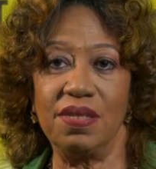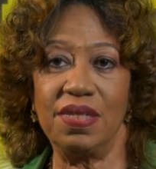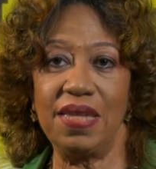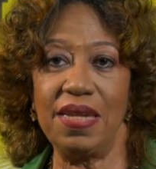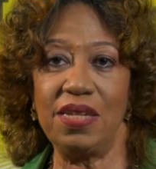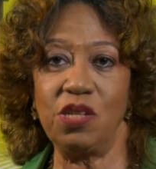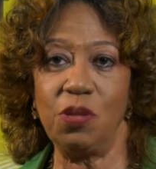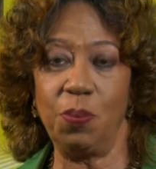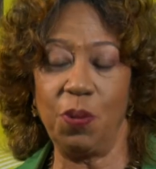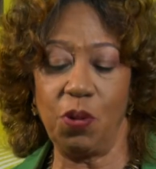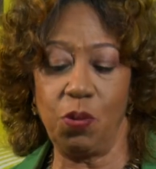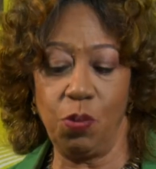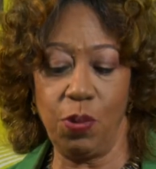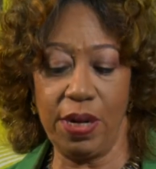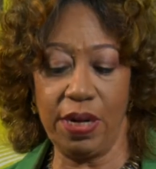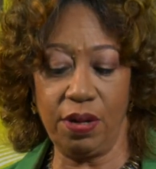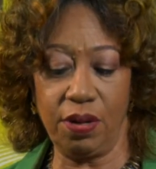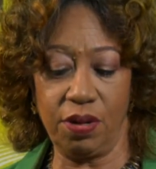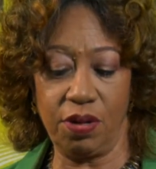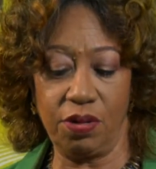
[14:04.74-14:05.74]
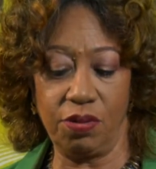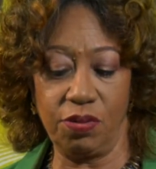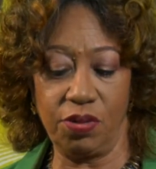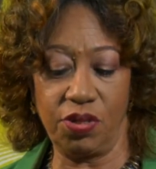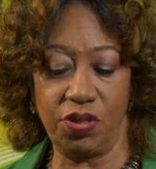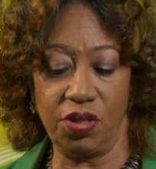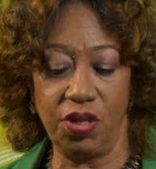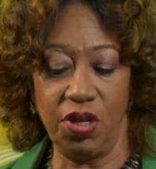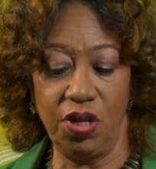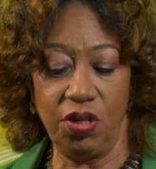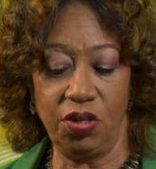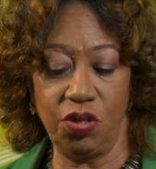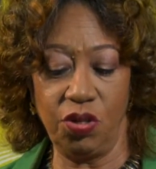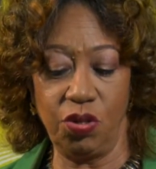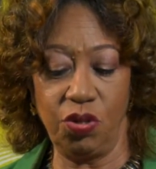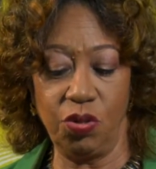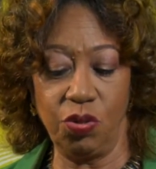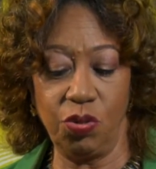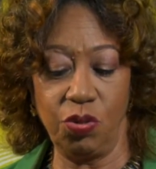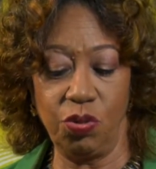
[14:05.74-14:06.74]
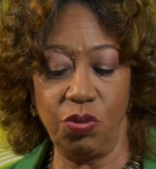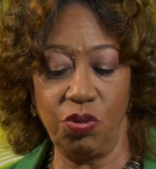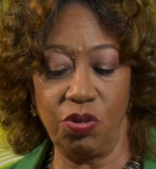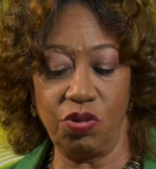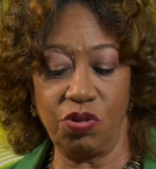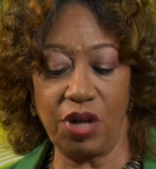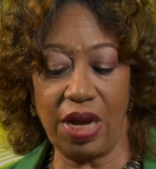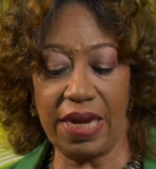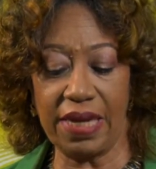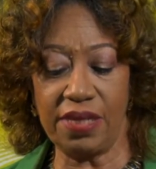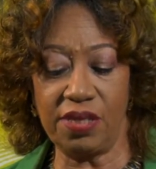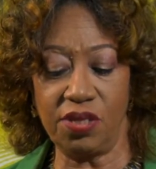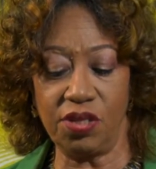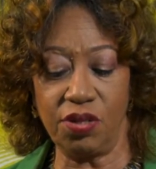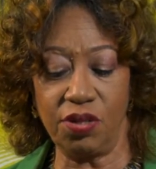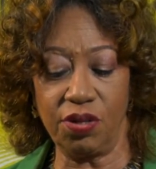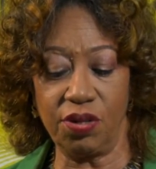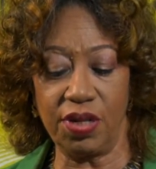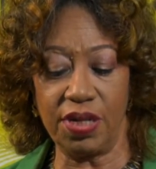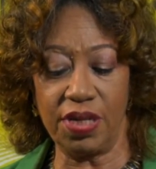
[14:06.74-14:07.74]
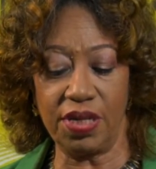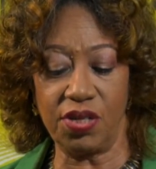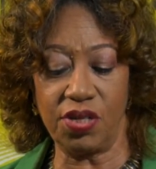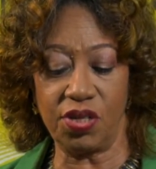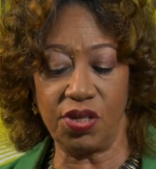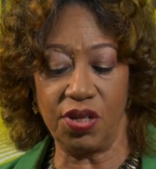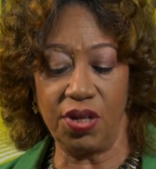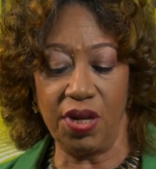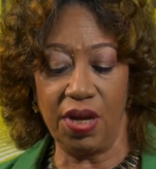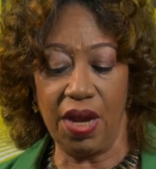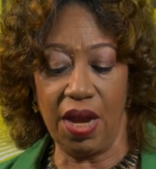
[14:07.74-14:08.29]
set up a warehouse, to do dry storage,